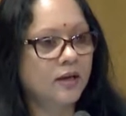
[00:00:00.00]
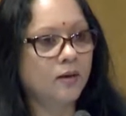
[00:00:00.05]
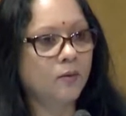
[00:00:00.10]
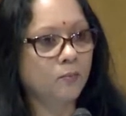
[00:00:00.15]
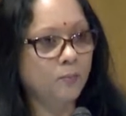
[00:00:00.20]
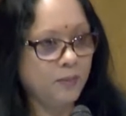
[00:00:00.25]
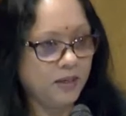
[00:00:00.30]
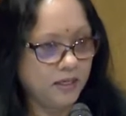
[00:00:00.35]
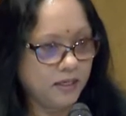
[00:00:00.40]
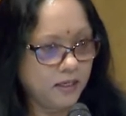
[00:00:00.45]

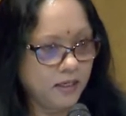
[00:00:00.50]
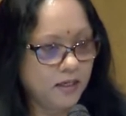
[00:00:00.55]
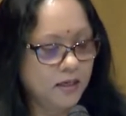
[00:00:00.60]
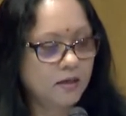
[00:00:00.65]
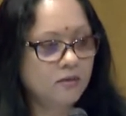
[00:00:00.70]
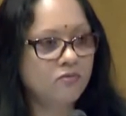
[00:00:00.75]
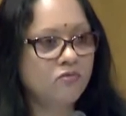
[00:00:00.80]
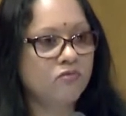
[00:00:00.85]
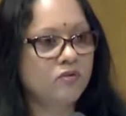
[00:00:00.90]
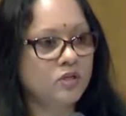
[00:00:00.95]
meaning
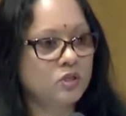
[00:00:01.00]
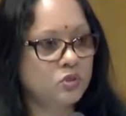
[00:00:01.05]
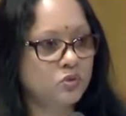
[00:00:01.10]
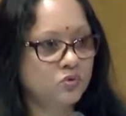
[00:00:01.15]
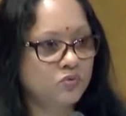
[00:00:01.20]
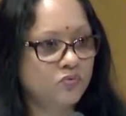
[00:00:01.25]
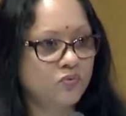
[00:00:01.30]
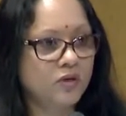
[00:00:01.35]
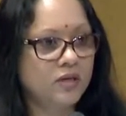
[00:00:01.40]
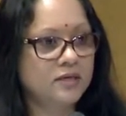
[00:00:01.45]

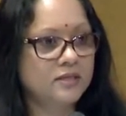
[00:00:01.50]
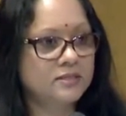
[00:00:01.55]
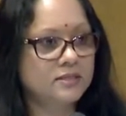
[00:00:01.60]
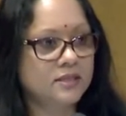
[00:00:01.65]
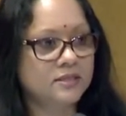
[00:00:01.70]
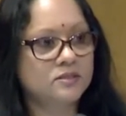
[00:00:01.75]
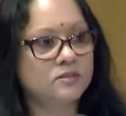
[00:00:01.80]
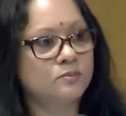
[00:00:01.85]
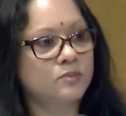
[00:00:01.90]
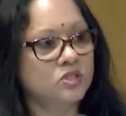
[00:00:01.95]
face-to-face
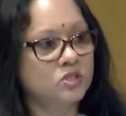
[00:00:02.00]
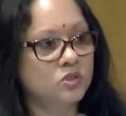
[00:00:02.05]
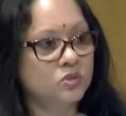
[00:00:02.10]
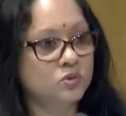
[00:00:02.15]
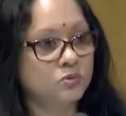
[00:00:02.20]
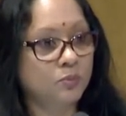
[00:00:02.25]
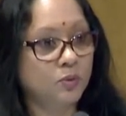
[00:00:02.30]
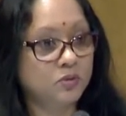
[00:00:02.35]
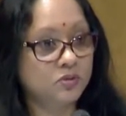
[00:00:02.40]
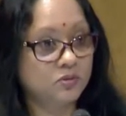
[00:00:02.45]
as much as
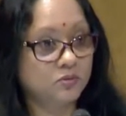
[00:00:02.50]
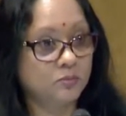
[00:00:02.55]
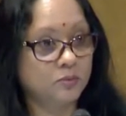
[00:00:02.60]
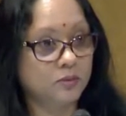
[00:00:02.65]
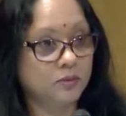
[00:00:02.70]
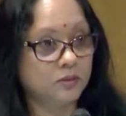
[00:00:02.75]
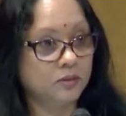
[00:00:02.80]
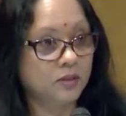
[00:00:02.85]
possible.